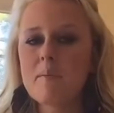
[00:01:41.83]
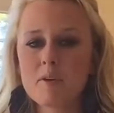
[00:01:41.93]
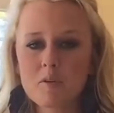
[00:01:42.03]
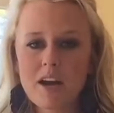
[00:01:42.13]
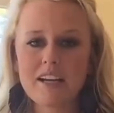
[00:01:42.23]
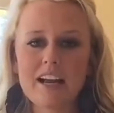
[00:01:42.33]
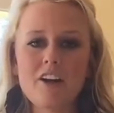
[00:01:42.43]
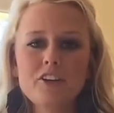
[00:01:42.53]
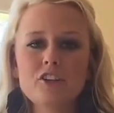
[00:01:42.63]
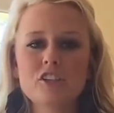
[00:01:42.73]
But right
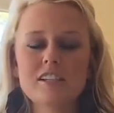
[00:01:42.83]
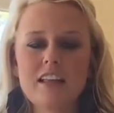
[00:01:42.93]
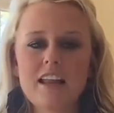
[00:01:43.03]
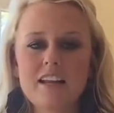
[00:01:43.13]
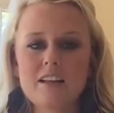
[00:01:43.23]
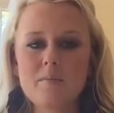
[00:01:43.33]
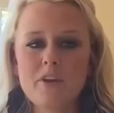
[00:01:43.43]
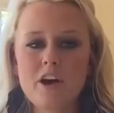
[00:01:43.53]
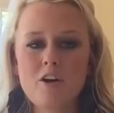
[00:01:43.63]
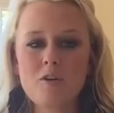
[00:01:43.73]
now, you're just letting them
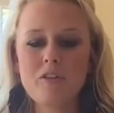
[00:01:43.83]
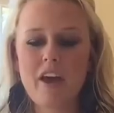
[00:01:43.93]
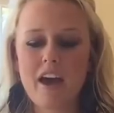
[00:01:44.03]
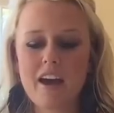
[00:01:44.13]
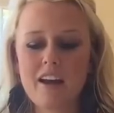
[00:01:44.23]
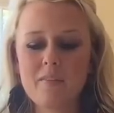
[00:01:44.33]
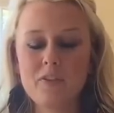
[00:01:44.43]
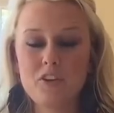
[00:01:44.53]
know that